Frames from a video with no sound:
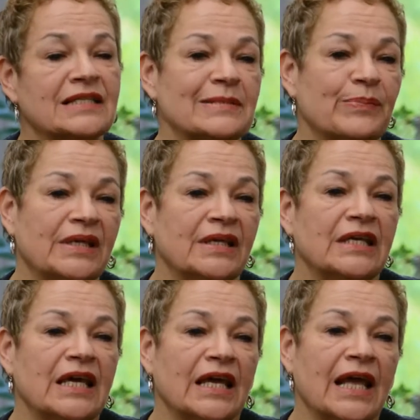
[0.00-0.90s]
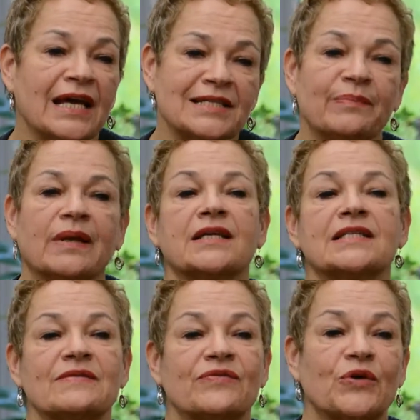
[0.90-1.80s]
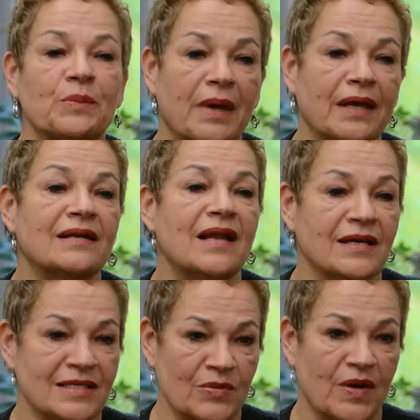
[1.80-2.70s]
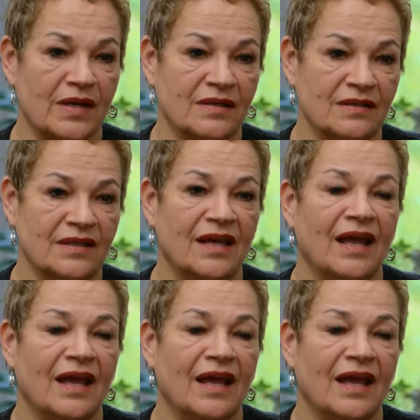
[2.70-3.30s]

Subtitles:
it has a place for men as well.